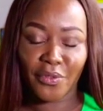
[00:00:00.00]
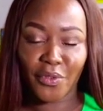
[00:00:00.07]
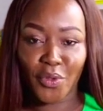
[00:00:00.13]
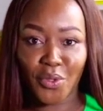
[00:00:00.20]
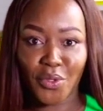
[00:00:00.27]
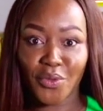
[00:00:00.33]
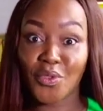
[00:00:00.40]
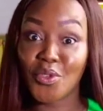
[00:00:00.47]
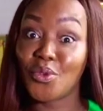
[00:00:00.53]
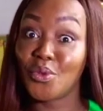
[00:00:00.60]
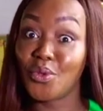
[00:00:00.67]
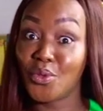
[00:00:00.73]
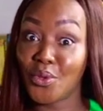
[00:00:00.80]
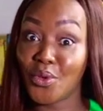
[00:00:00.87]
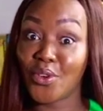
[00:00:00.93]
for those of you
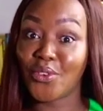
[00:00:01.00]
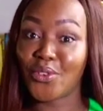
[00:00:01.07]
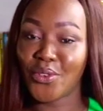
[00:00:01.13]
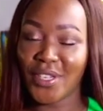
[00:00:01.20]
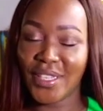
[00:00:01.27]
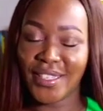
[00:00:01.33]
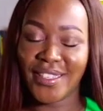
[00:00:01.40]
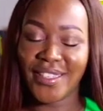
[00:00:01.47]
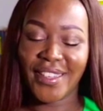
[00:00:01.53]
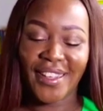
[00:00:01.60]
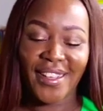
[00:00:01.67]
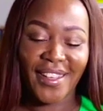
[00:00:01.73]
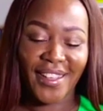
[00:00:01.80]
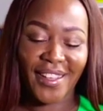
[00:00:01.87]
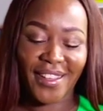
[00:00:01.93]
who do not read,
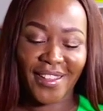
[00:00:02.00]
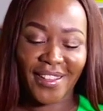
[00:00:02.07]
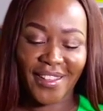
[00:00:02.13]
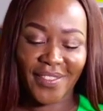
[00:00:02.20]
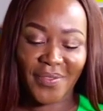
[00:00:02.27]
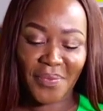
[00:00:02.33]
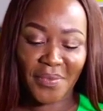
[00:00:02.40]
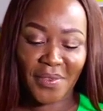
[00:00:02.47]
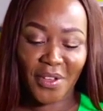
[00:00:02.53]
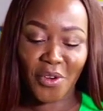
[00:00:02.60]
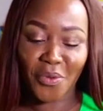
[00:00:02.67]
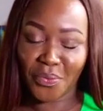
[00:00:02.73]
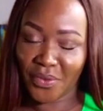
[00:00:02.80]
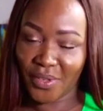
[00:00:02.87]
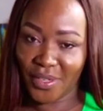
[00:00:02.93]

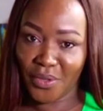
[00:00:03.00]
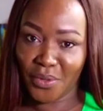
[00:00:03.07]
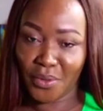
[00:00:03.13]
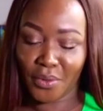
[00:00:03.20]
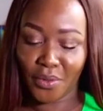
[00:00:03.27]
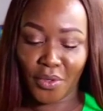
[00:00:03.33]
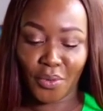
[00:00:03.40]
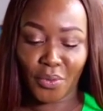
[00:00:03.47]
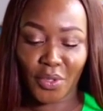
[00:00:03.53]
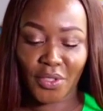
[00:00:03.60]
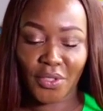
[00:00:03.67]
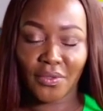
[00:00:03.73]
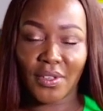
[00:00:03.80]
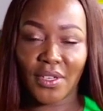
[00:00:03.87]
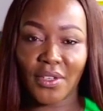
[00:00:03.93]
hopefully you'll
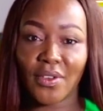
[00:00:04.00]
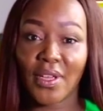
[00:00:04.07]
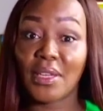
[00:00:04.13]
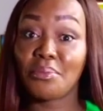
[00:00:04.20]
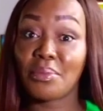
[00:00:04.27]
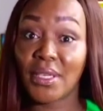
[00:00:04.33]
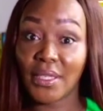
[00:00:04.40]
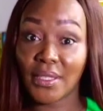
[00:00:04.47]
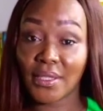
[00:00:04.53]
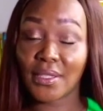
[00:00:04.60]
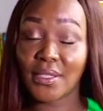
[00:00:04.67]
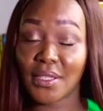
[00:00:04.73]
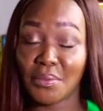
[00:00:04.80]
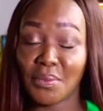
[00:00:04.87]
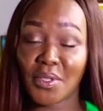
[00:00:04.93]
watch the video, and please
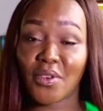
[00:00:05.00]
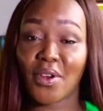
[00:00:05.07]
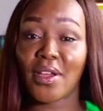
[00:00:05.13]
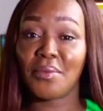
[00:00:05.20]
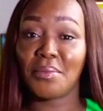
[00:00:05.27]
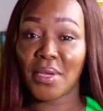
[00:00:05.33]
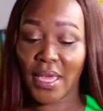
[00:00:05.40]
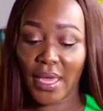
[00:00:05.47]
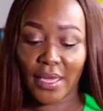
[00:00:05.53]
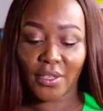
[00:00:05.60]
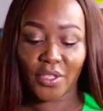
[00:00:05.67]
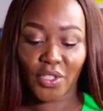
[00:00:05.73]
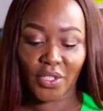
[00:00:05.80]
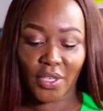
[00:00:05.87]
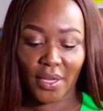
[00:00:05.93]
subscribe
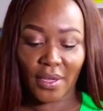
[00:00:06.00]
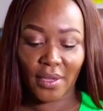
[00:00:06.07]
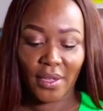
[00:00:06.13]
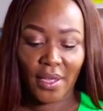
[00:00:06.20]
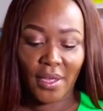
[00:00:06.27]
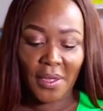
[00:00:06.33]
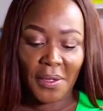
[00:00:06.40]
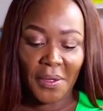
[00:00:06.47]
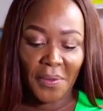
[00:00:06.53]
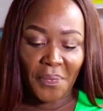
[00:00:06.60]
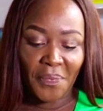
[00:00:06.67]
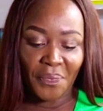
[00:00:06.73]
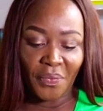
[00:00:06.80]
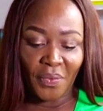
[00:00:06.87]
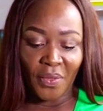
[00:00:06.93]
and share.
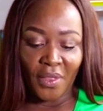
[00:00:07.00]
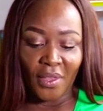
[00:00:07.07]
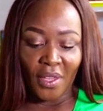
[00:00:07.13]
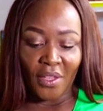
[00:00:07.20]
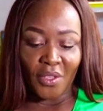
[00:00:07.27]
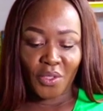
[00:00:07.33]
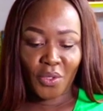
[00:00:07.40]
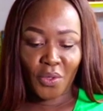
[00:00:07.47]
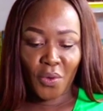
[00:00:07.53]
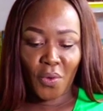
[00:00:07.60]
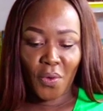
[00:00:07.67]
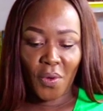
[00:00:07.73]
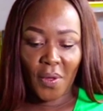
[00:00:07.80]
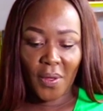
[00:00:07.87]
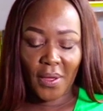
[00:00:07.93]

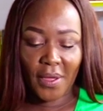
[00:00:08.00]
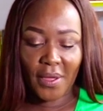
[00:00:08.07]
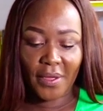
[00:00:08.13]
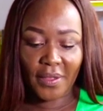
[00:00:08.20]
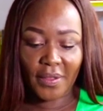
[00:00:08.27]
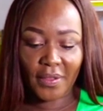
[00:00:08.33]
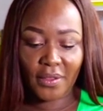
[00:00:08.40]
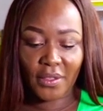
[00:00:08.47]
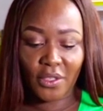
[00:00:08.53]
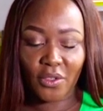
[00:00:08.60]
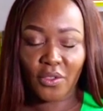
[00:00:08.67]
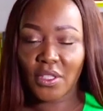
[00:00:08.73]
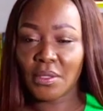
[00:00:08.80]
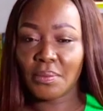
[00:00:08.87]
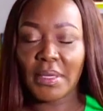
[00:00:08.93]
So,
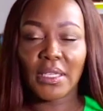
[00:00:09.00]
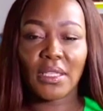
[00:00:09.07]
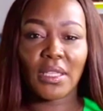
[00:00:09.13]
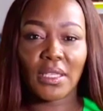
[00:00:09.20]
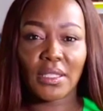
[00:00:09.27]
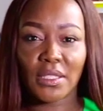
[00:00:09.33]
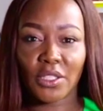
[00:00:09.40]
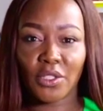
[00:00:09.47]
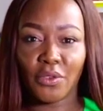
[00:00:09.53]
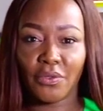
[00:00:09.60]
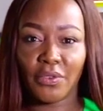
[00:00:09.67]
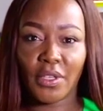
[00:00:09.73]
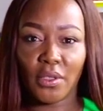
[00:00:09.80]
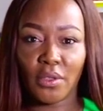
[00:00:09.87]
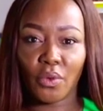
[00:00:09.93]
there's many things that you
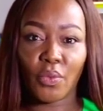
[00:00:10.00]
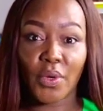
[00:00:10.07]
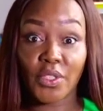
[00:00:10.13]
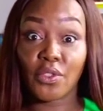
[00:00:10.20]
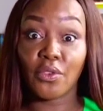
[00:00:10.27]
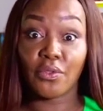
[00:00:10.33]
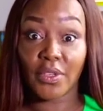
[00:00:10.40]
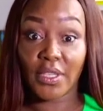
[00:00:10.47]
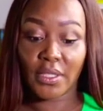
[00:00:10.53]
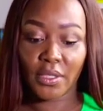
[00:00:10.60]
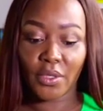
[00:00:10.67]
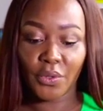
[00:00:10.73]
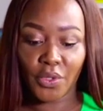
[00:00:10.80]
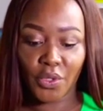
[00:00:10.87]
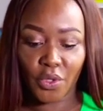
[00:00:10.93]
feel once you
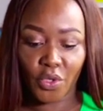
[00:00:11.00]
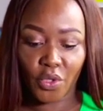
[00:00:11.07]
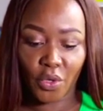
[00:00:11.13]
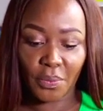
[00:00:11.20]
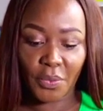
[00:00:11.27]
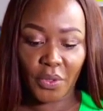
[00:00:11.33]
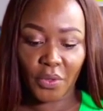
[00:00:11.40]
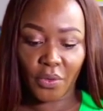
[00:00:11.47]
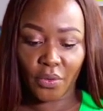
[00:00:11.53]
first lose your job.